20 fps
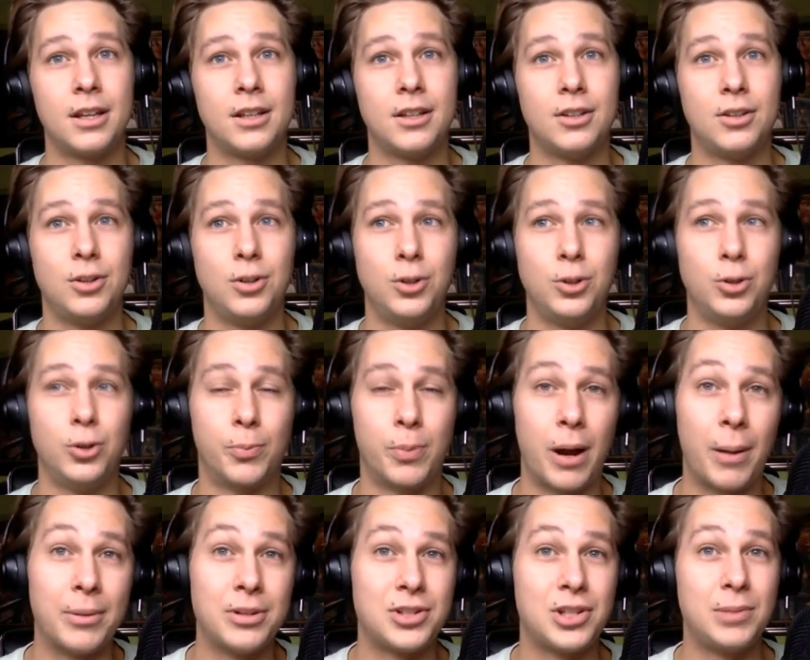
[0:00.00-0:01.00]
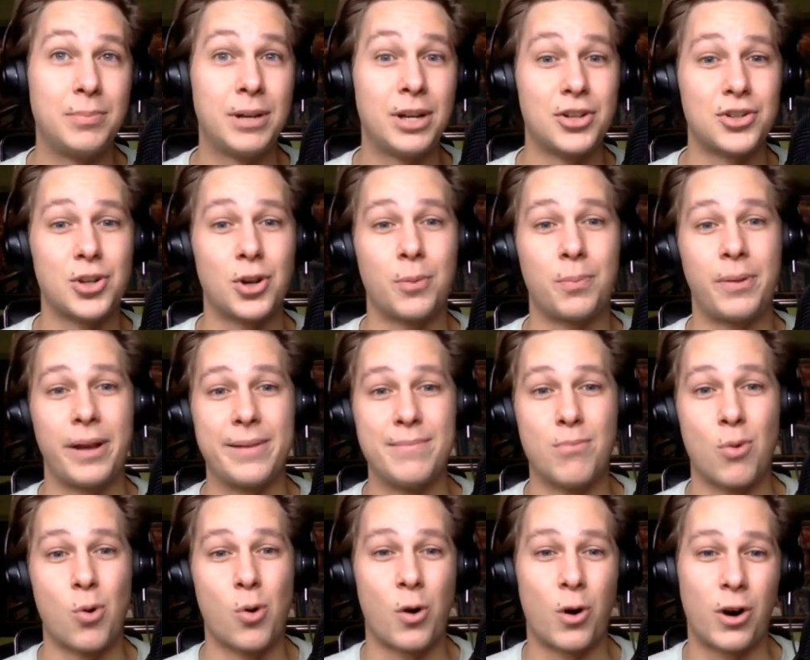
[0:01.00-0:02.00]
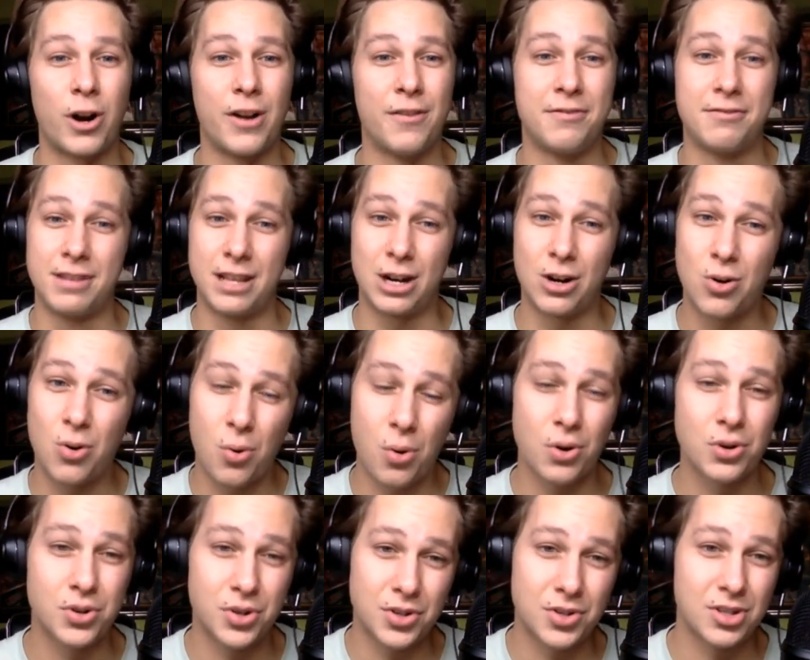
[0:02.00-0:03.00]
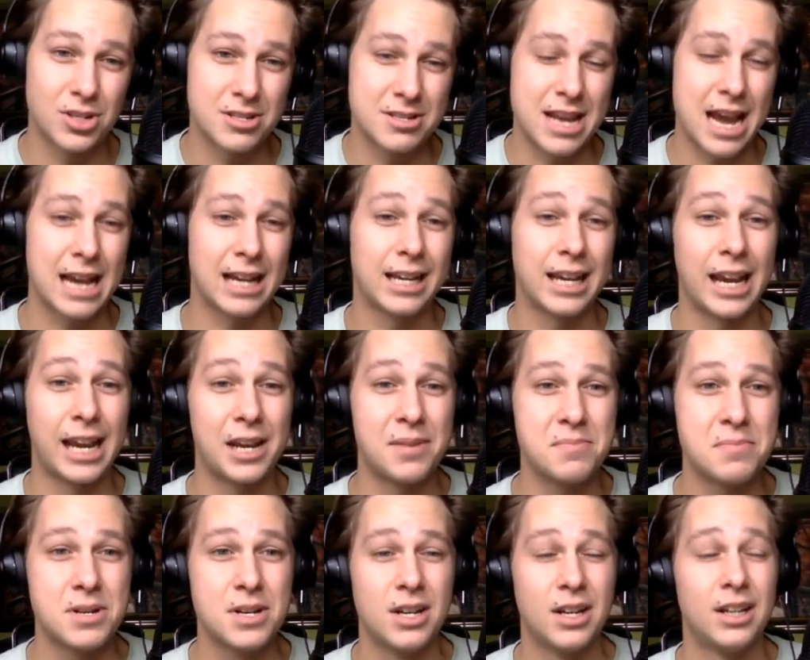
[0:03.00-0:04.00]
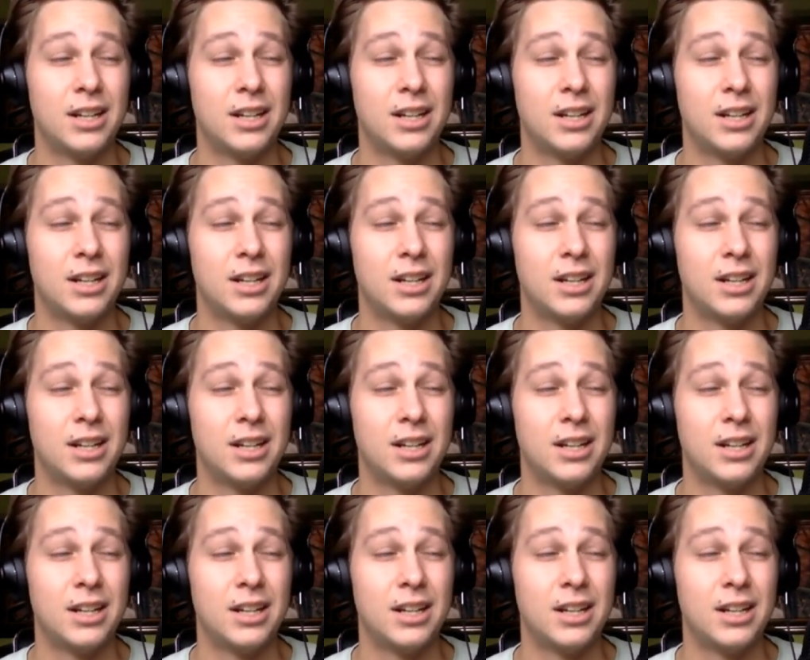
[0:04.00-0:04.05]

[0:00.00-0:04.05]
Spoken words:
you'll probably see Minnesota play more of their horses in that game.